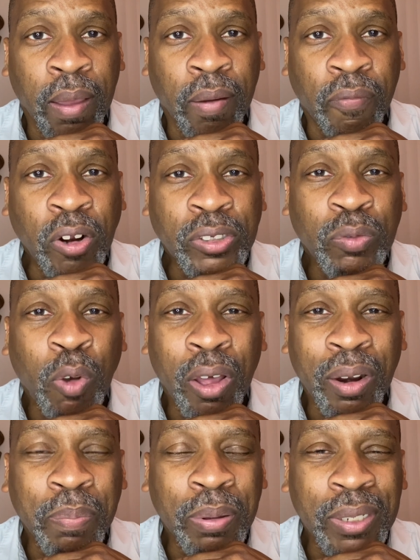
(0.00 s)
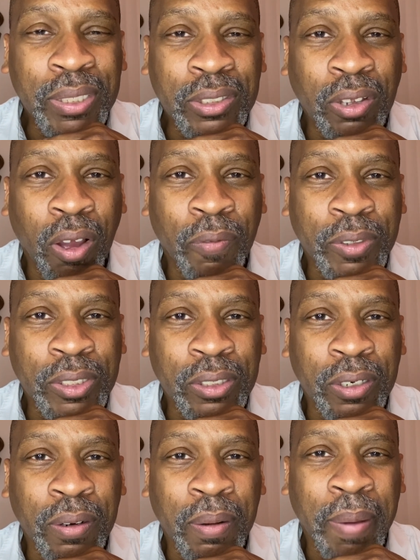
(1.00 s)
First of all, the police
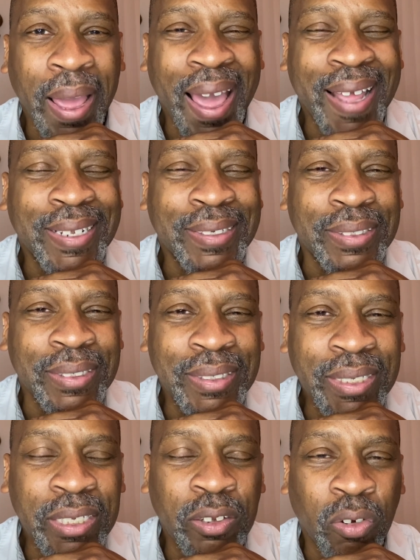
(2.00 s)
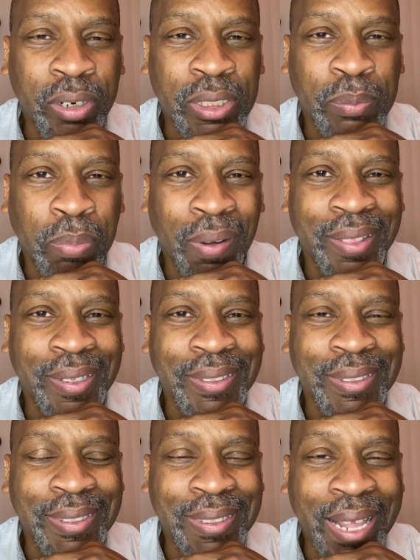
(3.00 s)
officer had his knee on his
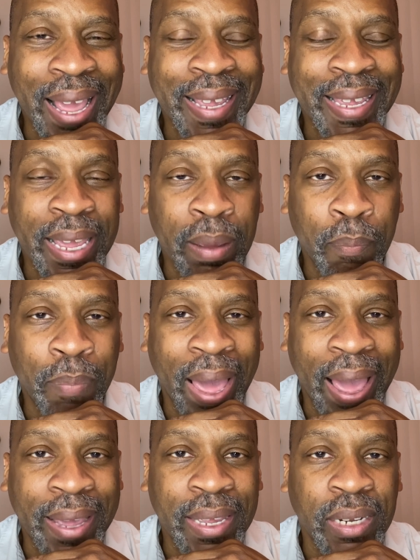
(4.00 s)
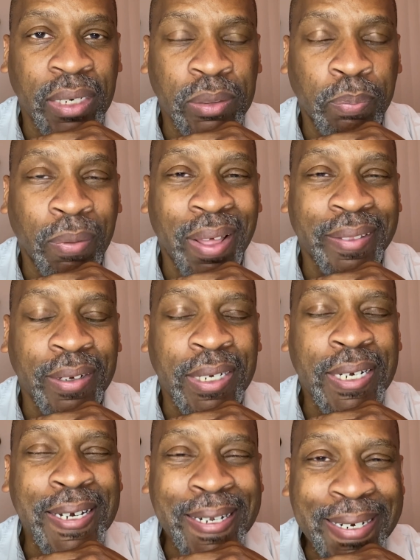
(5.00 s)
brother's neck and back, and his brother
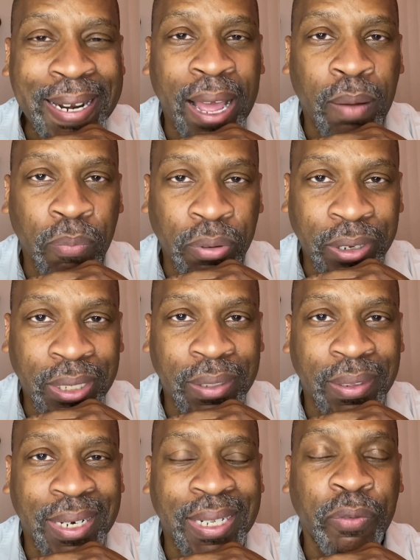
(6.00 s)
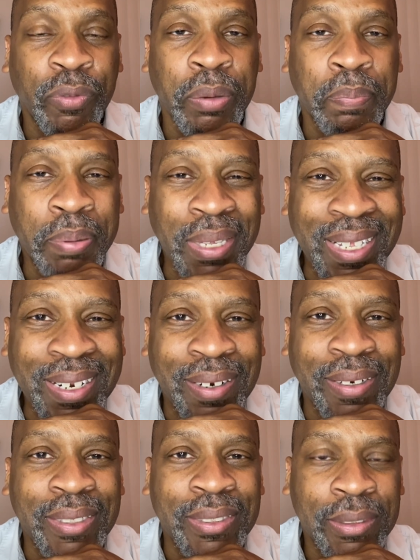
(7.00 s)
could not breathe, and he
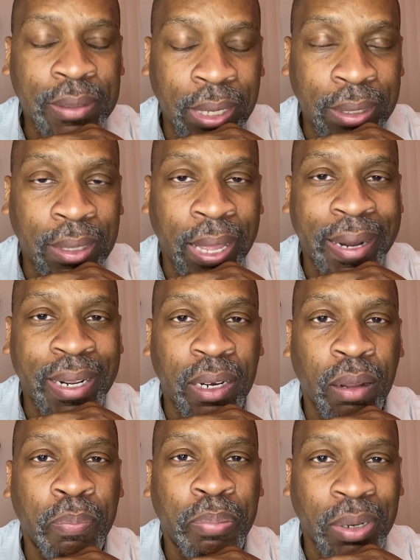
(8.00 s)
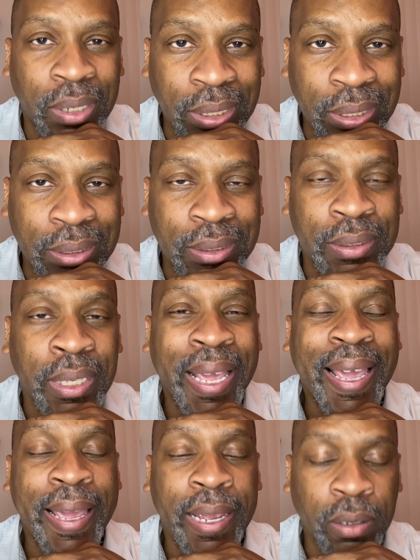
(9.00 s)
repeatedly said that, and the police
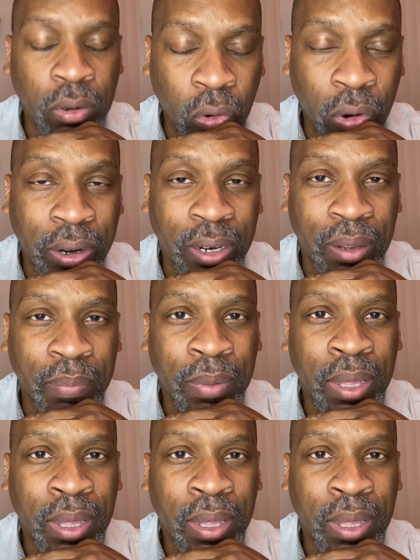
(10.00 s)
ignored him.